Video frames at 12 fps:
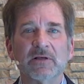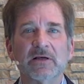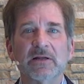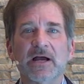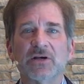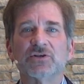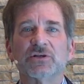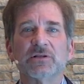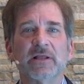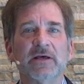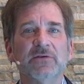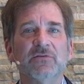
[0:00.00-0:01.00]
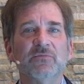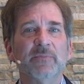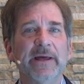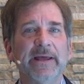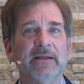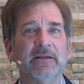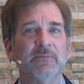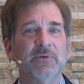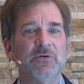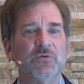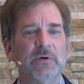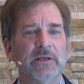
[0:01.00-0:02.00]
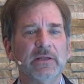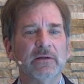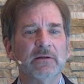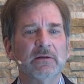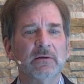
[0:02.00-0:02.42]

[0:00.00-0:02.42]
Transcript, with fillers: connection that you've made between